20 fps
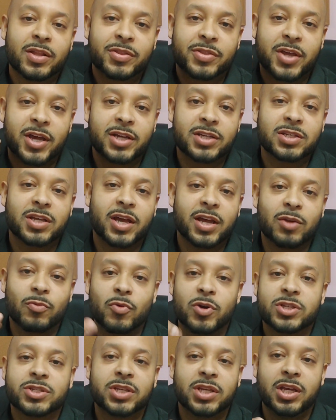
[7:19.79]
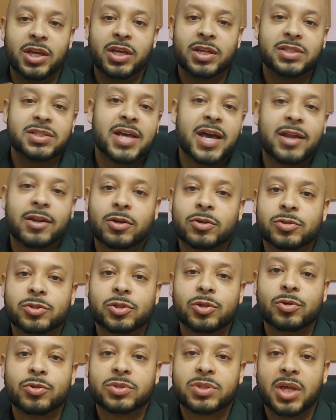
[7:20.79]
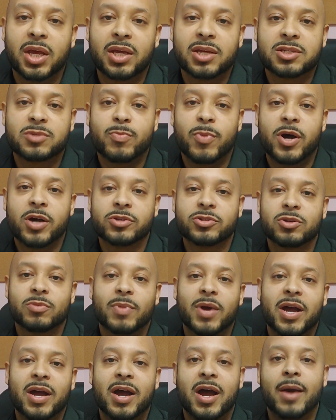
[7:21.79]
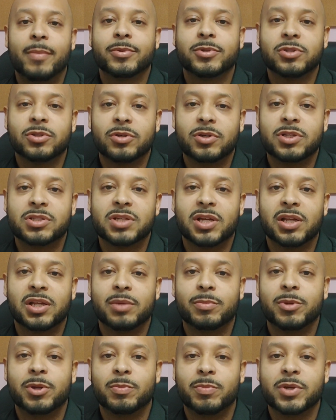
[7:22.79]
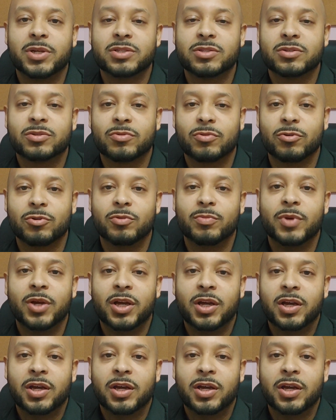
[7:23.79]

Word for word: Thanks. And once again, Tactical Tuesday is sponsored by Opportunities Unlimited Business Group,